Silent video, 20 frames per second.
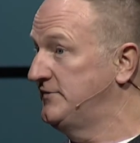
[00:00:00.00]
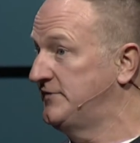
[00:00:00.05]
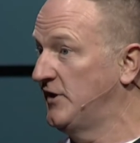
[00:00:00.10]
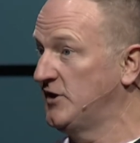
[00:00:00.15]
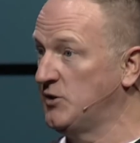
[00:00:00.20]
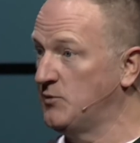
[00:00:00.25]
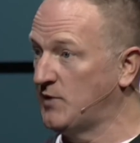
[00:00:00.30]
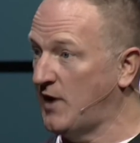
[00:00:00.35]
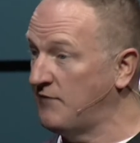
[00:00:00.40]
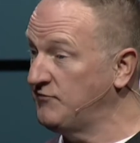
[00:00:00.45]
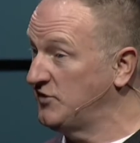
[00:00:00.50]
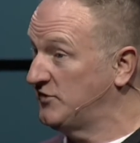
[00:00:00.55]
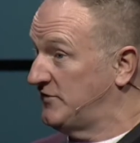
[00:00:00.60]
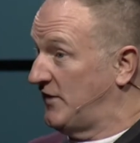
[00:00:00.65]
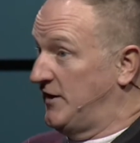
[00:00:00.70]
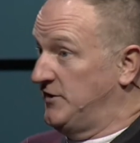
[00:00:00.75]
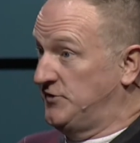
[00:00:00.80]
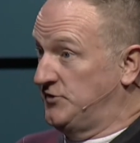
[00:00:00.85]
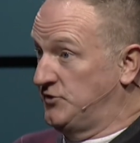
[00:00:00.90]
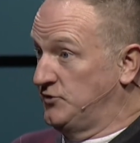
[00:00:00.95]
tell you what I've
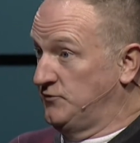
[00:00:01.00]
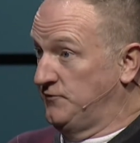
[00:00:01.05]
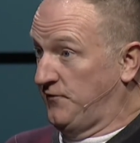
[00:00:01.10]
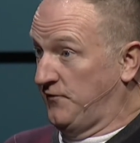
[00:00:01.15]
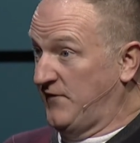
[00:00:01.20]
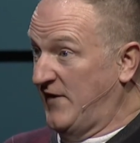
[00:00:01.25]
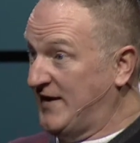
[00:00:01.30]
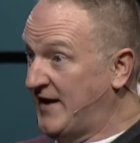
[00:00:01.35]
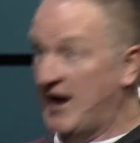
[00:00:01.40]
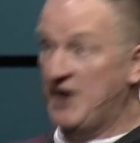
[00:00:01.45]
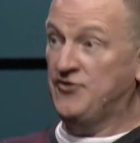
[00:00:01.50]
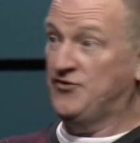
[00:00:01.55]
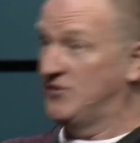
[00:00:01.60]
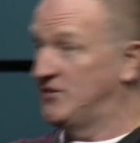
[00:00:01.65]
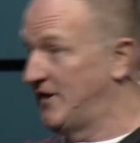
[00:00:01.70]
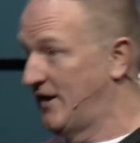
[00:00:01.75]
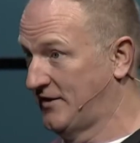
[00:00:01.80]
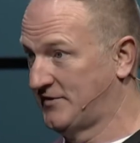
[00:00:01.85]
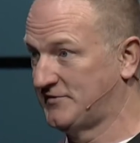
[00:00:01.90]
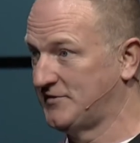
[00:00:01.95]
decided to do for vacation
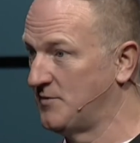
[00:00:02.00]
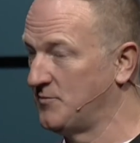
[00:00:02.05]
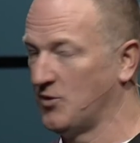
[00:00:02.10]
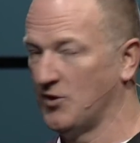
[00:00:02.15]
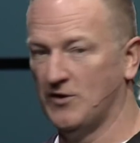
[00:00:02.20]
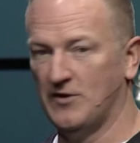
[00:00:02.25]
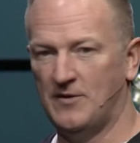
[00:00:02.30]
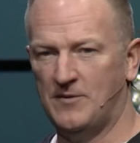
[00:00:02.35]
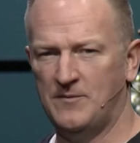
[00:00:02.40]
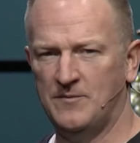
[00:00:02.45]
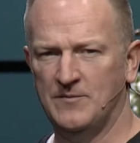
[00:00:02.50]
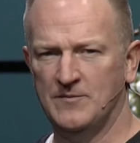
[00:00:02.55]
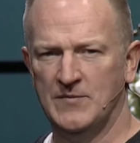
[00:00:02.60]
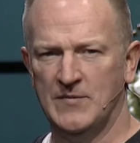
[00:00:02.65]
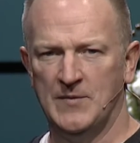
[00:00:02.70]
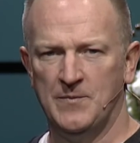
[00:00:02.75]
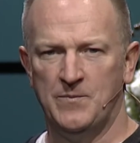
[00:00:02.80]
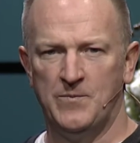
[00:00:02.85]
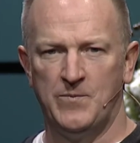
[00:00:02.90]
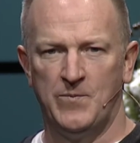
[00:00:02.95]
next summer.
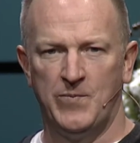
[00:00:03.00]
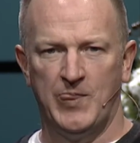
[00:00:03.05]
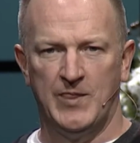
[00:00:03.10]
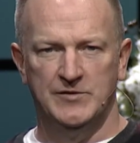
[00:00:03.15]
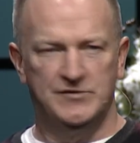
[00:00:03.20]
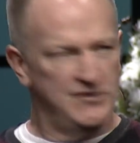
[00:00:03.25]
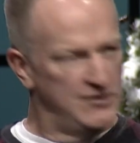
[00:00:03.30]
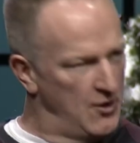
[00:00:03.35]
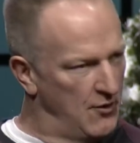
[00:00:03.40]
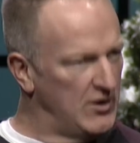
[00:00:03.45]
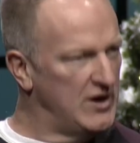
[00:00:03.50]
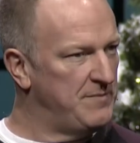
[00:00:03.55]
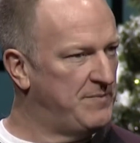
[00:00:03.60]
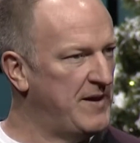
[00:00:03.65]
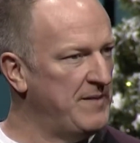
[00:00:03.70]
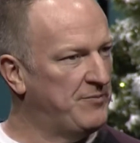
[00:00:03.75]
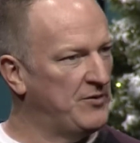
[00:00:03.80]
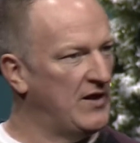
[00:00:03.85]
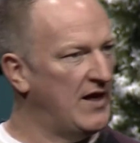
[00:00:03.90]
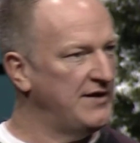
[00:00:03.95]
Do you know any
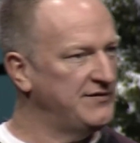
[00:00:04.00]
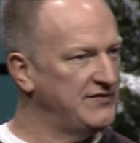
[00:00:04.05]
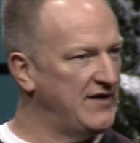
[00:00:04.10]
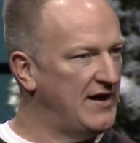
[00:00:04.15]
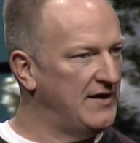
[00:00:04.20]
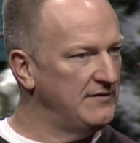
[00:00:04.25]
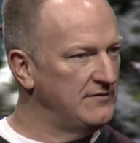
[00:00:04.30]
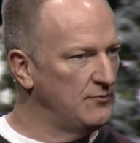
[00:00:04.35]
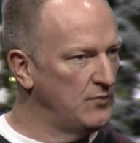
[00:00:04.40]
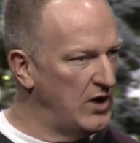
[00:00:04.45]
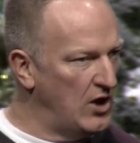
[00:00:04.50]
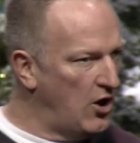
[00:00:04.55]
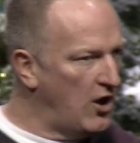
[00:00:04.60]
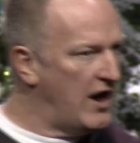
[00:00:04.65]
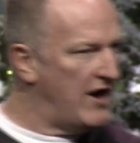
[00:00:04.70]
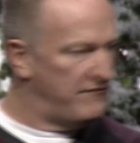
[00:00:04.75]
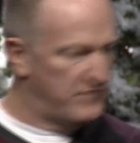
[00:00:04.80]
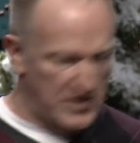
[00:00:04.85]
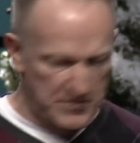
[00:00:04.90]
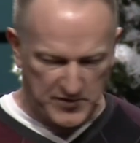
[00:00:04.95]
people like that? We all
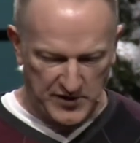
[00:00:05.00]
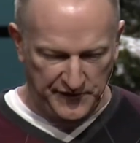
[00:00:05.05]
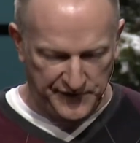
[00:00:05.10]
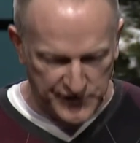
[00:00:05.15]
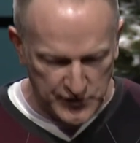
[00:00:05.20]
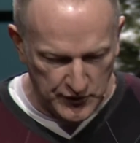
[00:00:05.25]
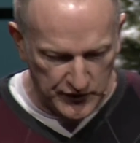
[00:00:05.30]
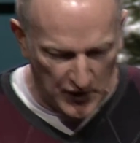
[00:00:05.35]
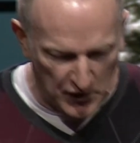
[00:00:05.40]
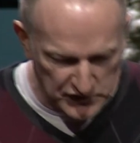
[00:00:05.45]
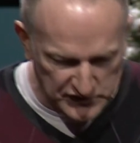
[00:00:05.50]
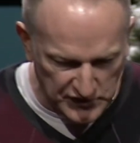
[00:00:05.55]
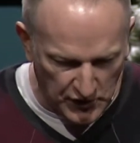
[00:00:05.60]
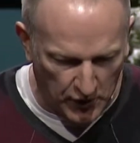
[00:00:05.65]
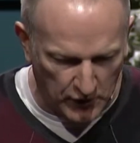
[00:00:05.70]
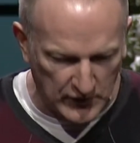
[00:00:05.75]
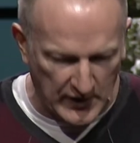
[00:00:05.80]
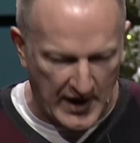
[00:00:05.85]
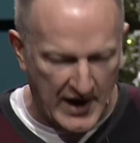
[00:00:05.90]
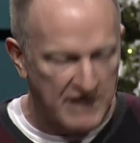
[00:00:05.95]
have maybe a few of those in
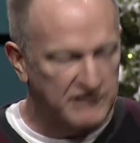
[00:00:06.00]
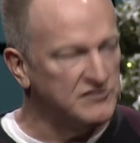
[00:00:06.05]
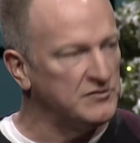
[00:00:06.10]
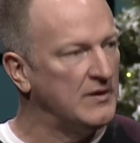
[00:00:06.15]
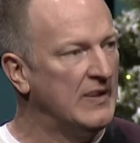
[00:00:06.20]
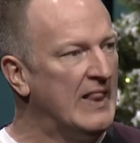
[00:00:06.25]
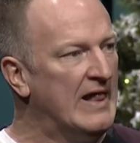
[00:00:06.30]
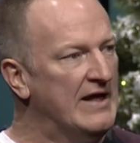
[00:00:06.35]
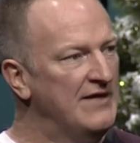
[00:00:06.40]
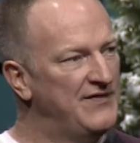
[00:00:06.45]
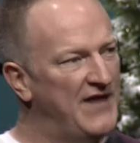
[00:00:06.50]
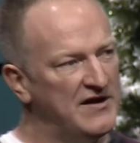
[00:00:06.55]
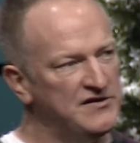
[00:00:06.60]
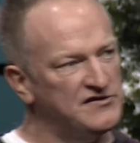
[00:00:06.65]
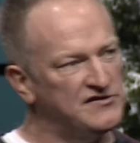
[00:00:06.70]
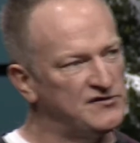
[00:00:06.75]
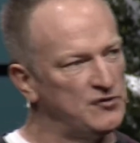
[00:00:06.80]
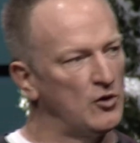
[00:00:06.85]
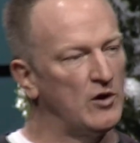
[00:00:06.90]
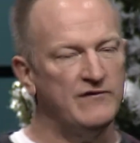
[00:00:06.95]
our lives. Well, that's
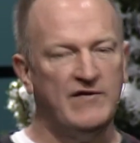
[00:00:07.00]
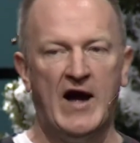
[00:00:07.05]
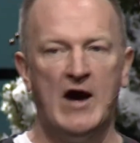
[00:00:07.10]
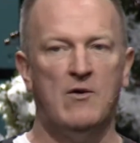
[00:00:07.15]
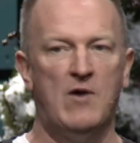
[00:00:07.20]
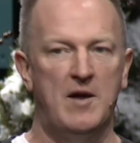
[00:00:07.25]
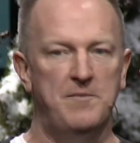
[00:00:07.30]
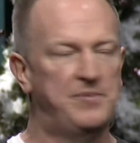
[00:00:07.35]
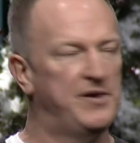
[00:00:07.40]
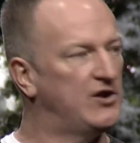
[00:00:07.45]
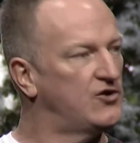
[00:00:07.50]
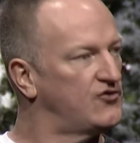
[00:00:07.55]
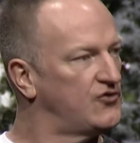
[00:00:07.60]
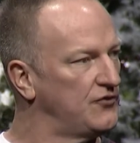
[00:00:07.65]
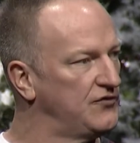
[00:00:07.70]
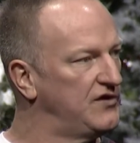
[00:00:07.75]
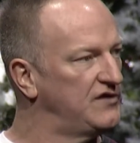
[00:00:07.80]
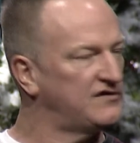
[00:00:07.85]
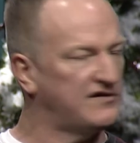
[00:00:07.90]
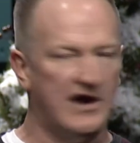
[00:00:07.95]
sort of how I picture
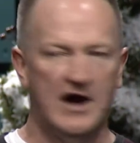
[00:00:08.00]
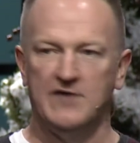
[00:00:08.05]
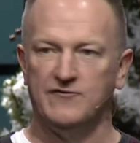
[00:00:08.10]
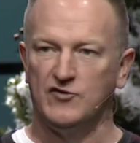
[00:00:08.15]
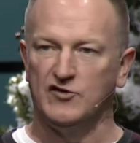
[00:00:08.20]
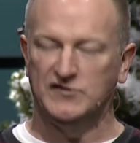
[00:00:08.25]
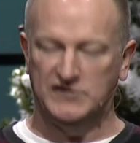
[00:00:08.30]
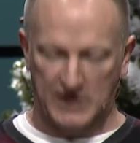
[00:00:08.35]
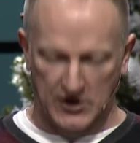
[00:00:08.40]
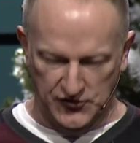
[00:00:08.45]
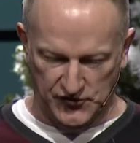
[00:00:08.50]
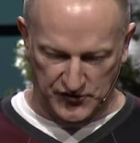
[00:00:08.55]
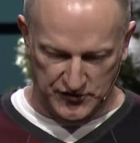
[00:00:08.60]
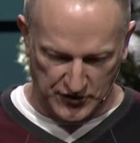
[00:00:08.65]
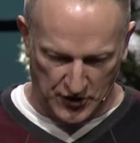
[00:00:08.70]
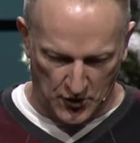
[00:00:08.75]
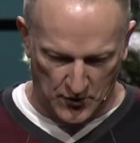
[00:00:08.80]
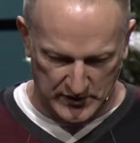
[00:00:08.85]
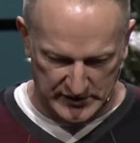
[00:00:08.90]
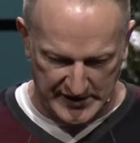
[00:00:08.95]
this conversation
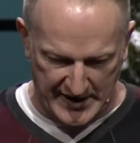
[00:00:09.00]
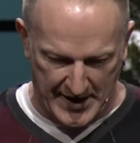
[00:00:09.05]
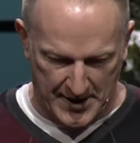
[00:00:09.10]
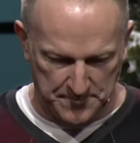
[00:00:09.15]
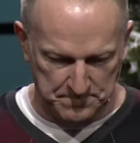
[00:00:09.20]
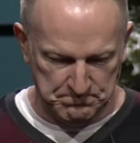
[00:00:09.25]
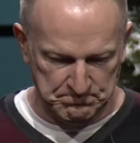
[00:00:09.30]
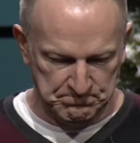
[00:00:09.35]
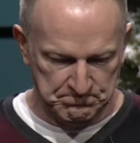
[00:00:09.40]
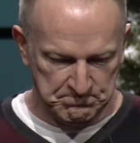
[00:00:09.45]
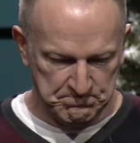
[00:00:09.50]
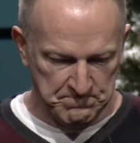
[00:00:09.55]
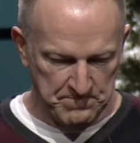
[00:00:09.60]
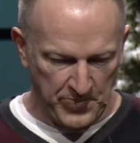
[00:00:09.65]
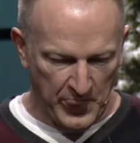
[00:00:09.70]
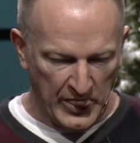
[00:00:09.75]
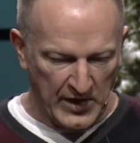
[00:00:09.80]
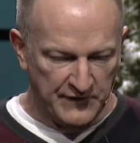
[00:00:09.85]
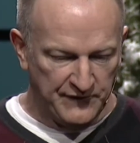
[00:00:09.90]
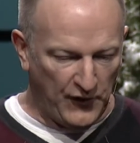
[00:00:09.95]
going down.
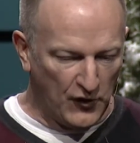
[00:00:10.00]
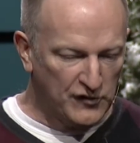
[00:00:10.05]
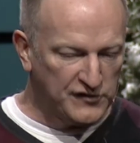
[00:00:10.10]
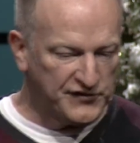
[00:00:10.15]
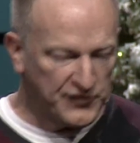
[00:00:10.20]
Verse